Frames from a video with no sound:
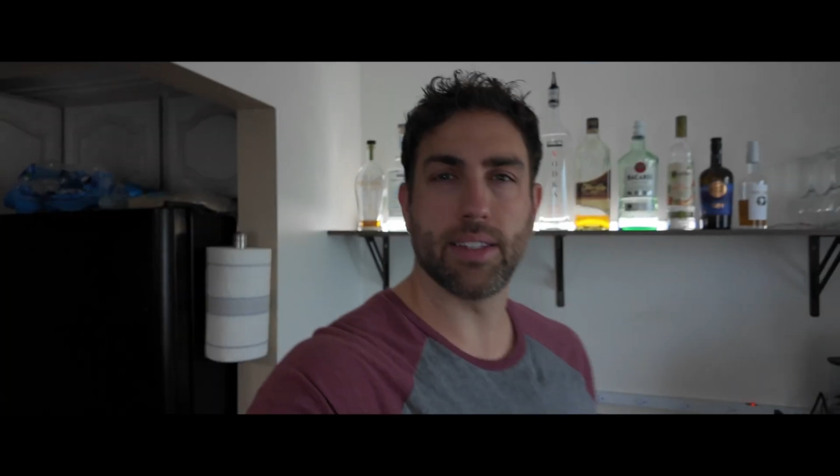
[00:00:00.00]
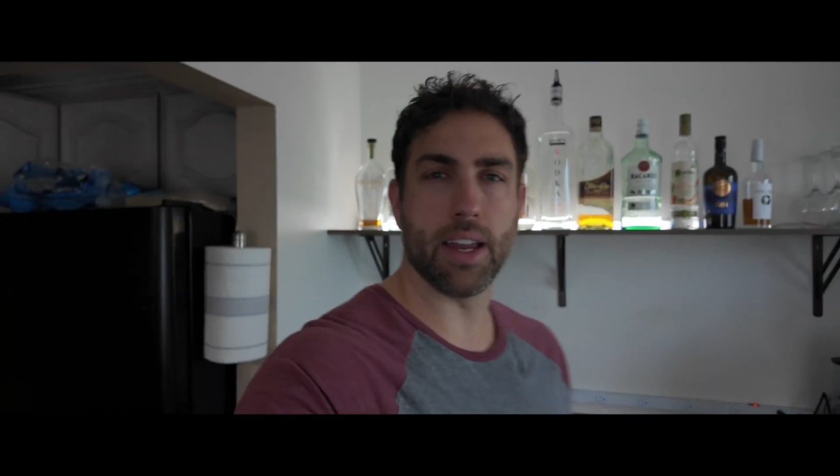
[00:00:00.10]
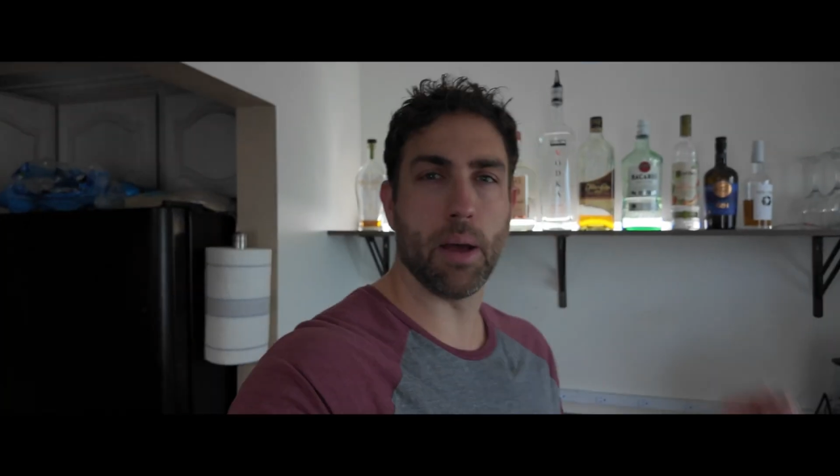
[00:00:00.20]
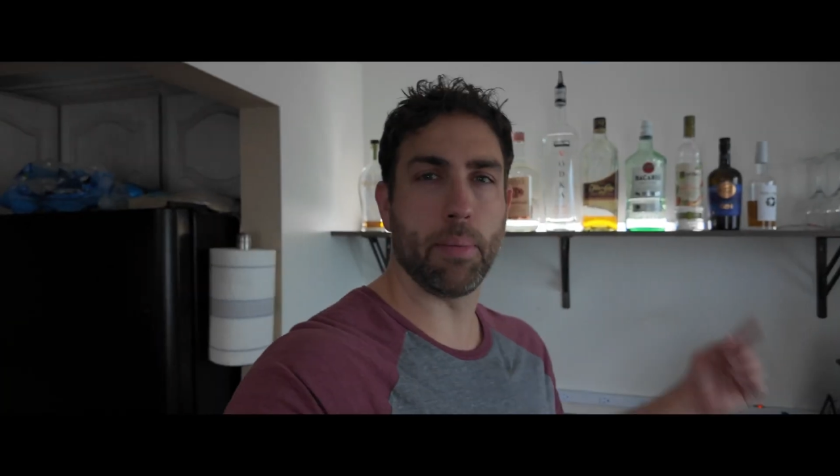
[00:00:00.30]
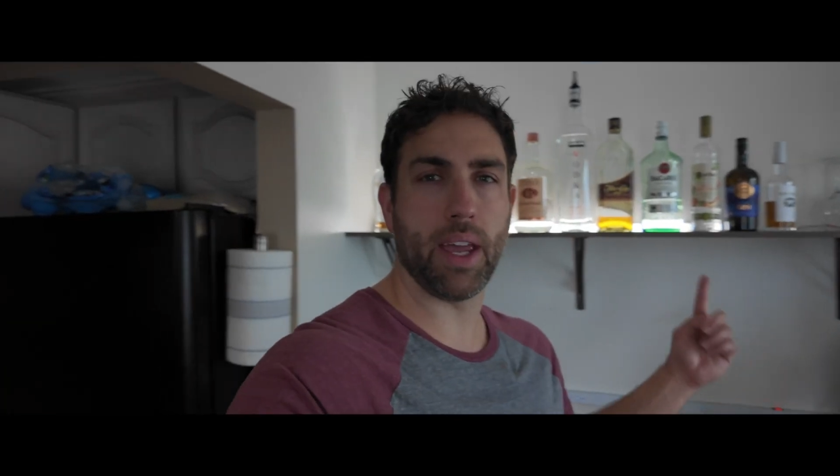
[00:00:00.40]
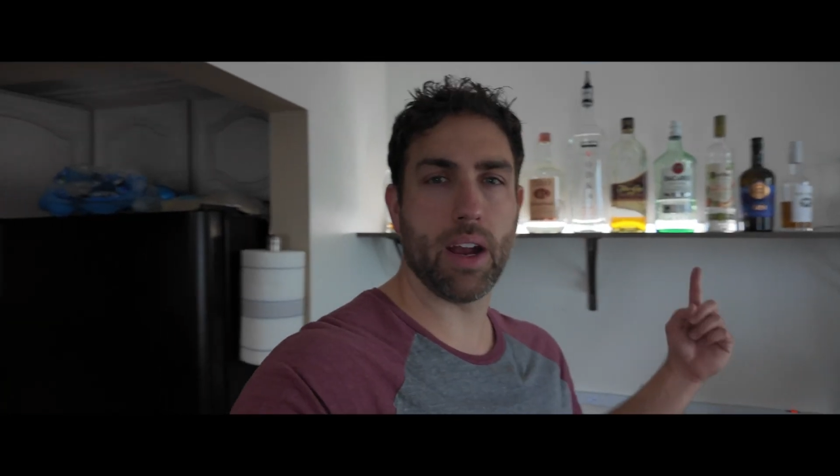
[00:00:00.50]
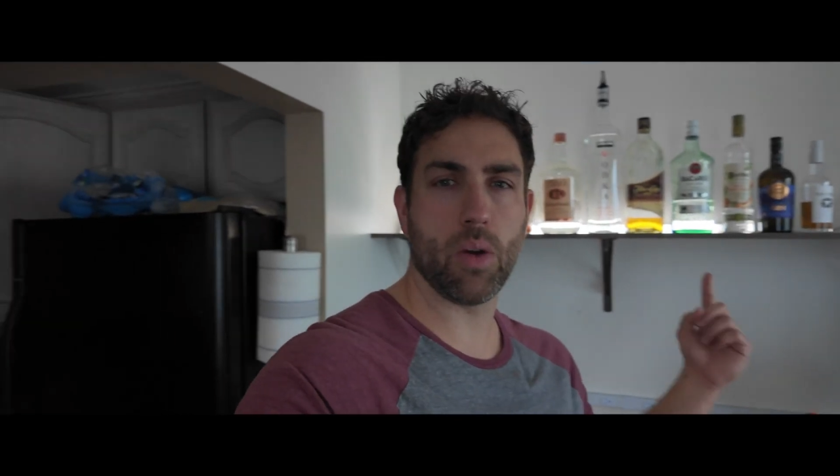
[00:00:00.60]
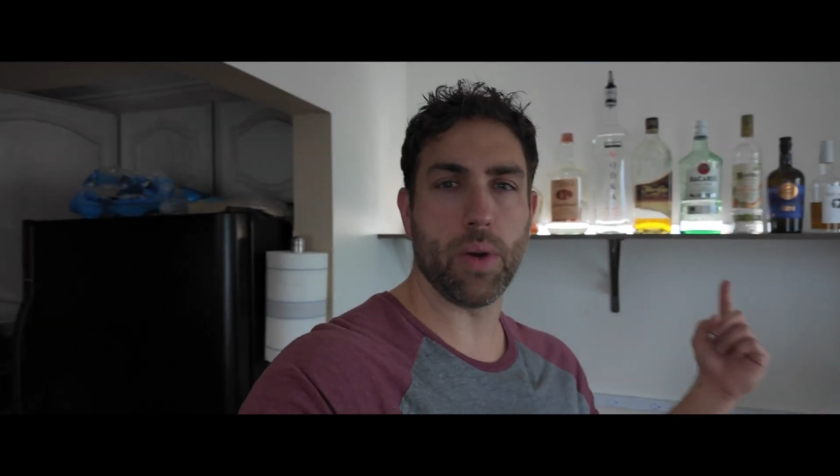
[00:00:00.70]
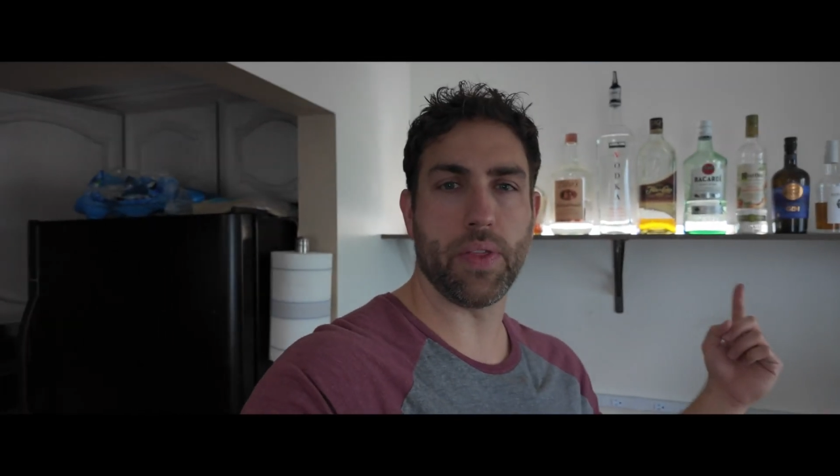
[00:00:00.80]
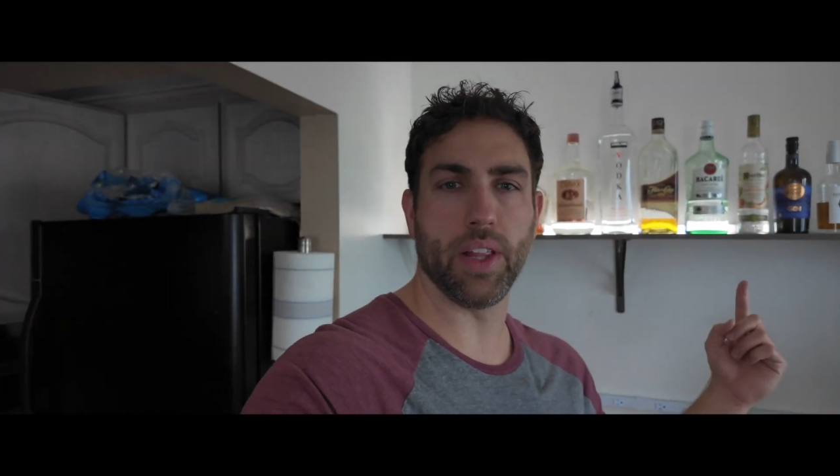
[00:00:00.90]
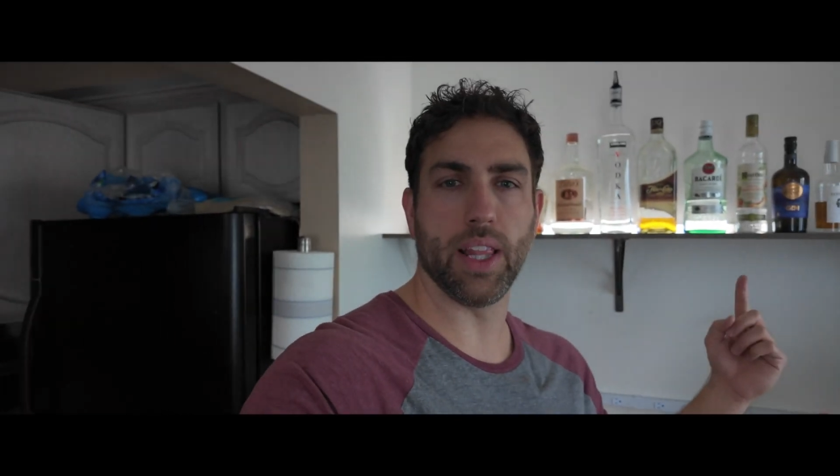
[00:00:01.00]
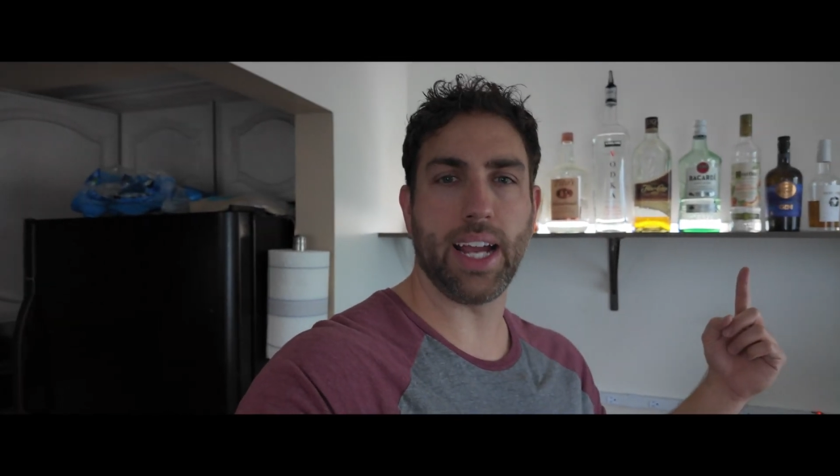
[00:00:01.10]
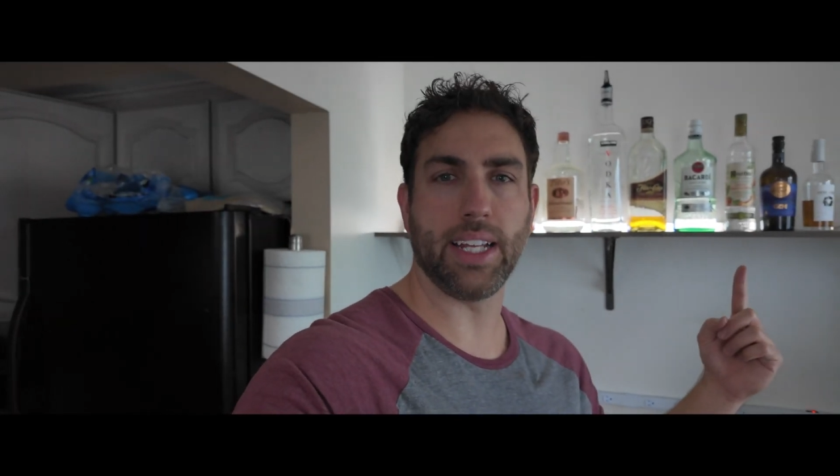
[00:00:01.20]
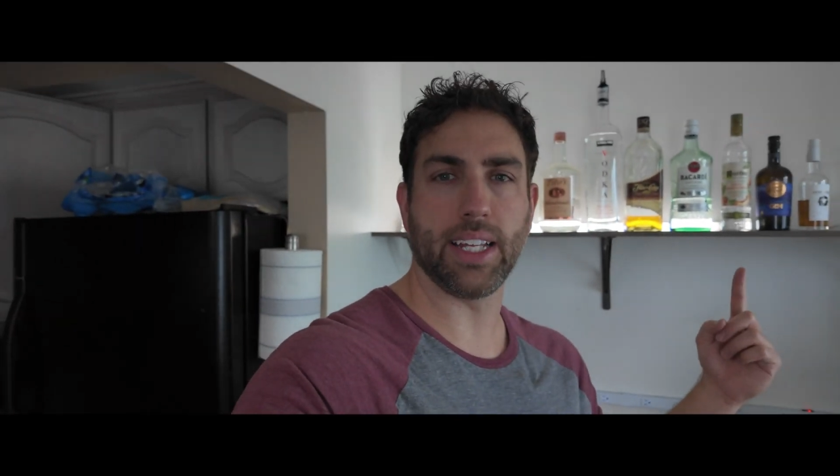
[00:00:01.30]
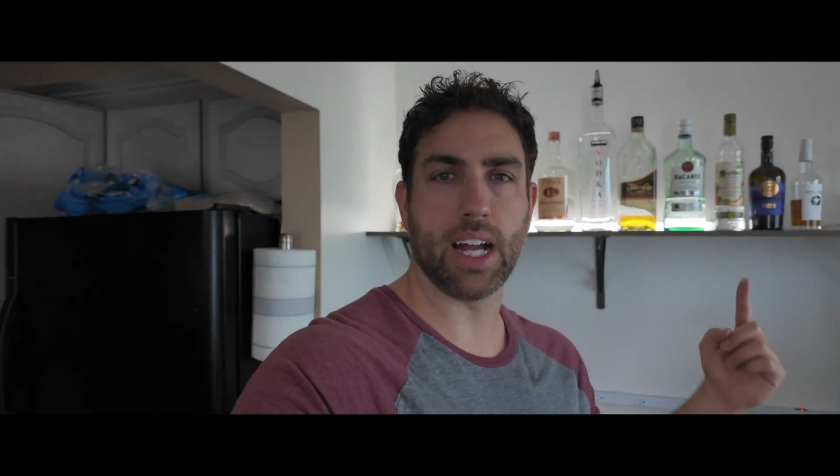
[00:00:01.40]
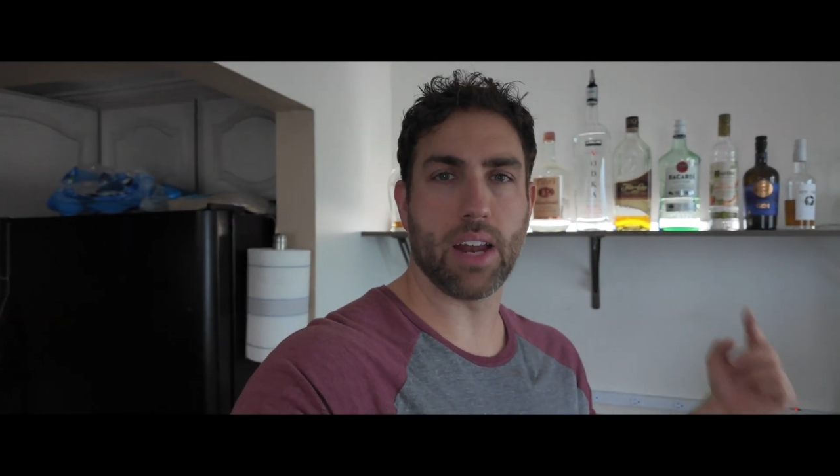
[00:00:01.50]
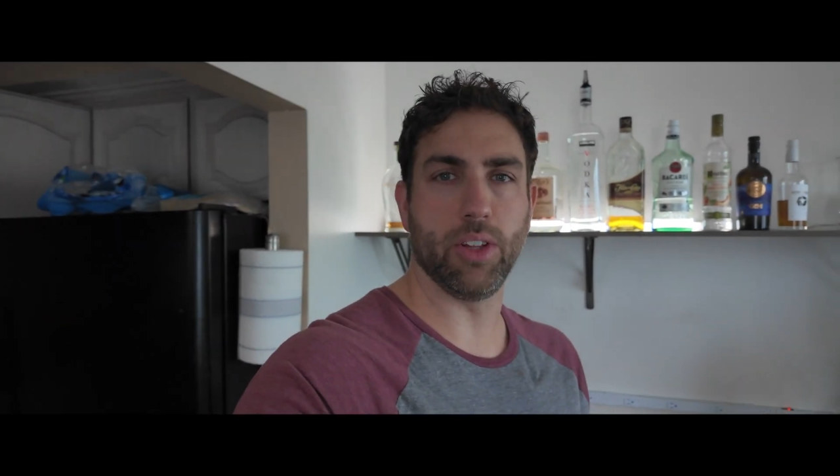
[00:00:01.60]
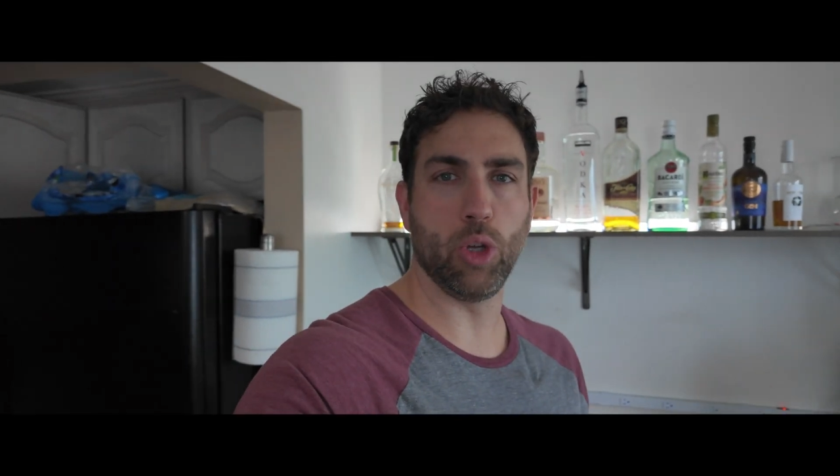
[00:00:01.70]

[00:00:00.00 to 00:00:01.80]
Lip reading: set up here with the light to kind of